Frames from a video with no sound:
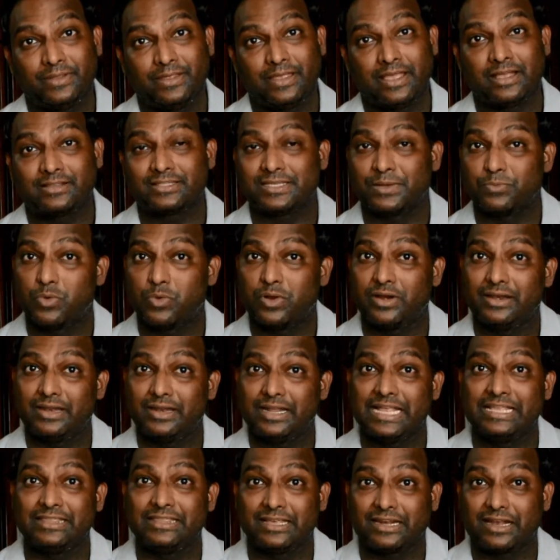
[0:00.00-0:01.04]
and someone
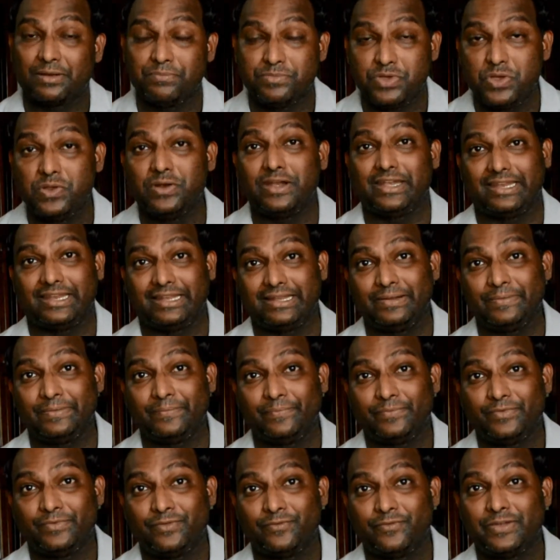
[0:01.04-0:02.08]
in the community
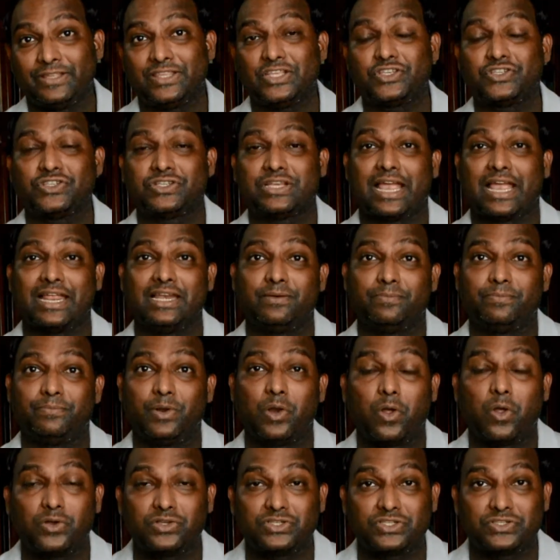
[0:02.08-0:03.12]
where the child
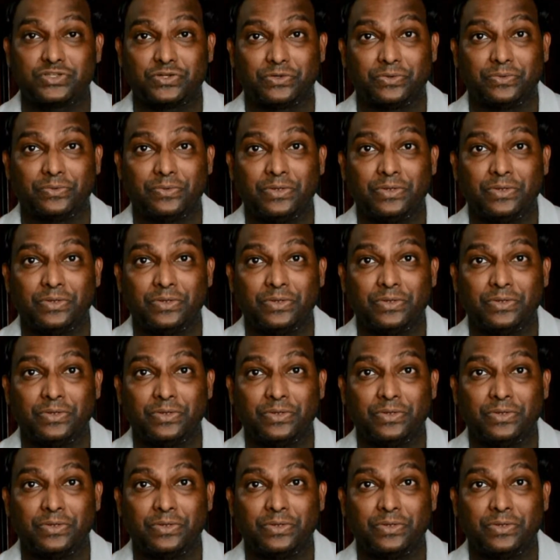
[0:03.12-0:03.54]
belongs to.